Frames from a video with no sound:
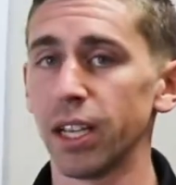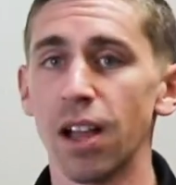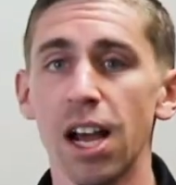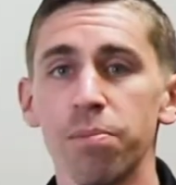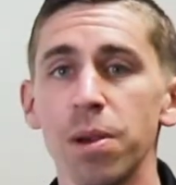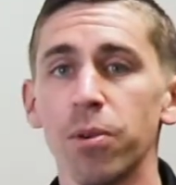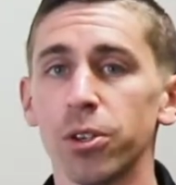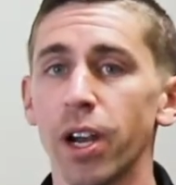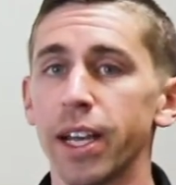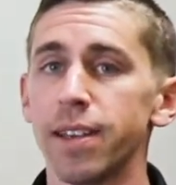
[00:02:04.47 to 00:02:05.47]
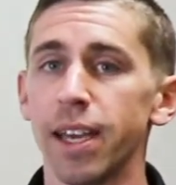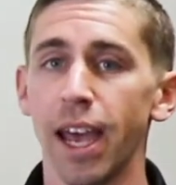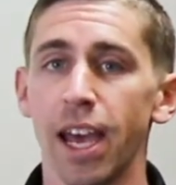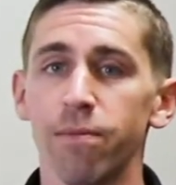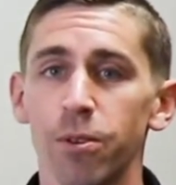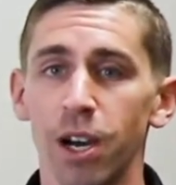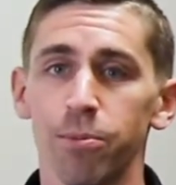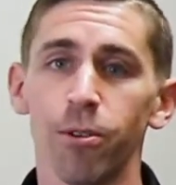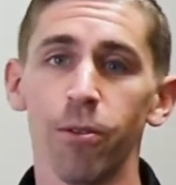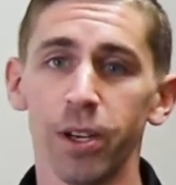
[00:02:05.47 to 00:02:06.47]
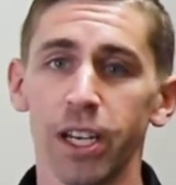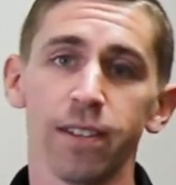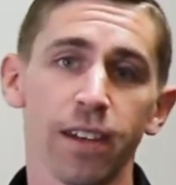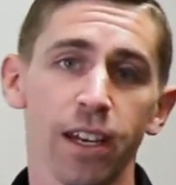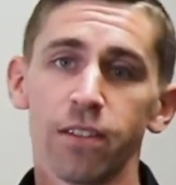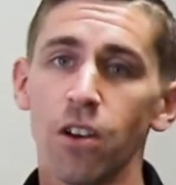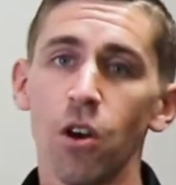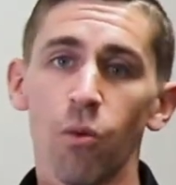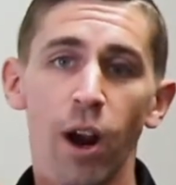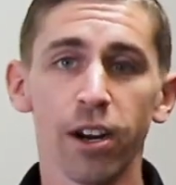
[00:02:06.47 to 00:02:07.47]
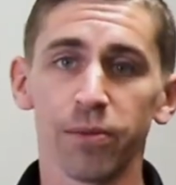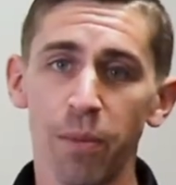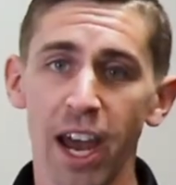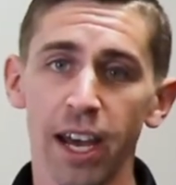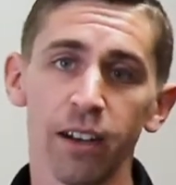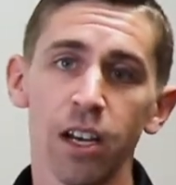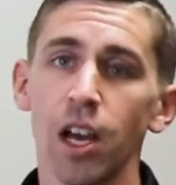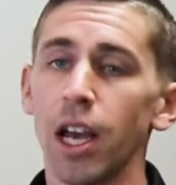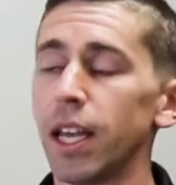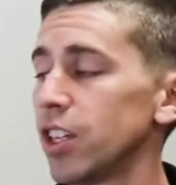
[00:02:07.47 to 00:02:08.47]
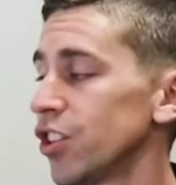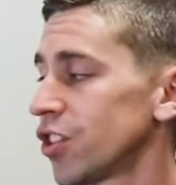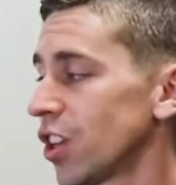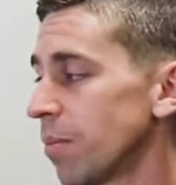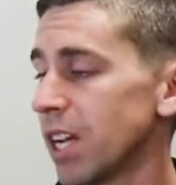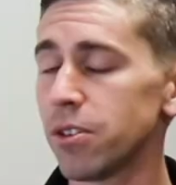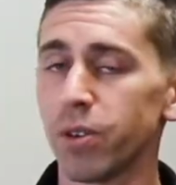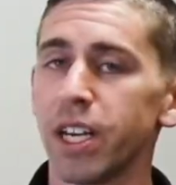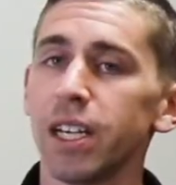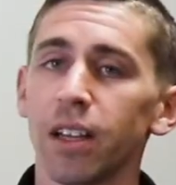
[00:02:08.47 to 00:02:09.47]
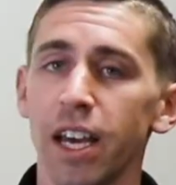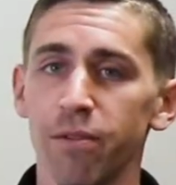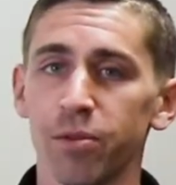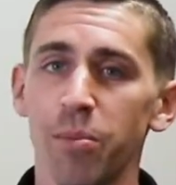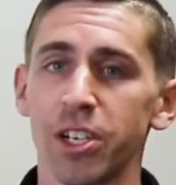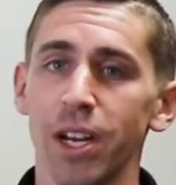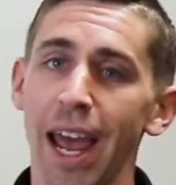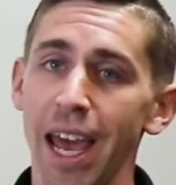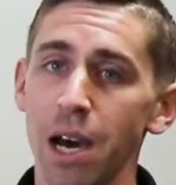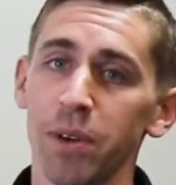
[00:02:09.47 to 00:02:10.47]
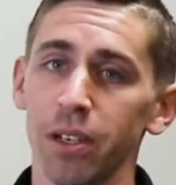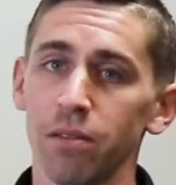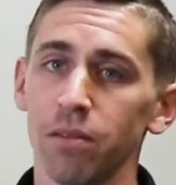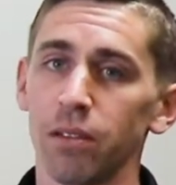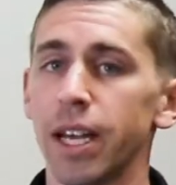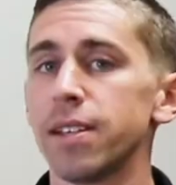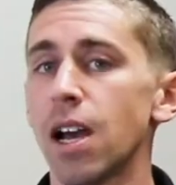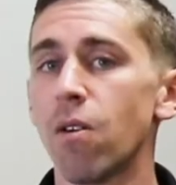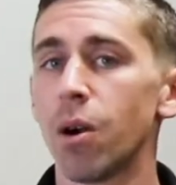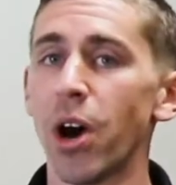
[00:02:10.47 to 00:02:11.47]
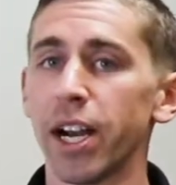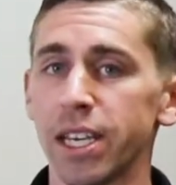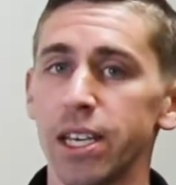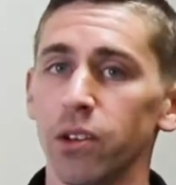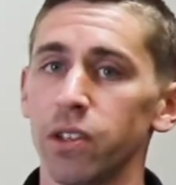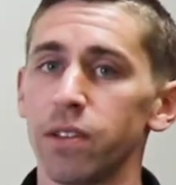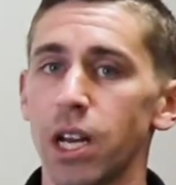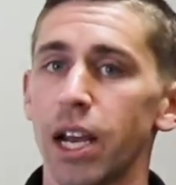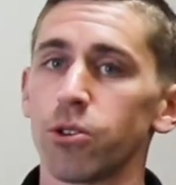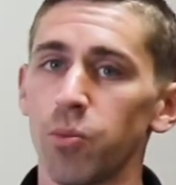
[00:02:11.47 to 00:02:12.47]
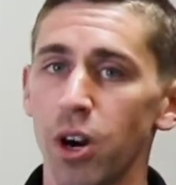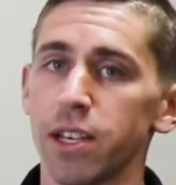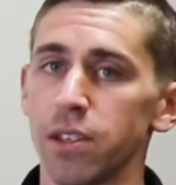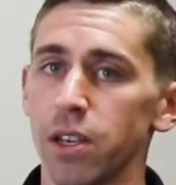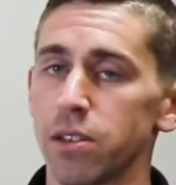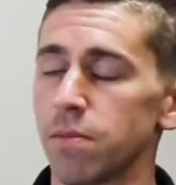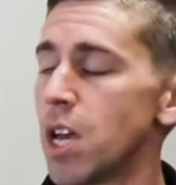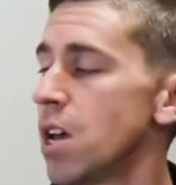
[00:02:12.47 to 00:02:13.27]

A lot of people try and take Advil, ibuprofen, NSAIDs right off the bat. Sometimes we need to let inflammation happen. That is how our body heals, it's a natural process.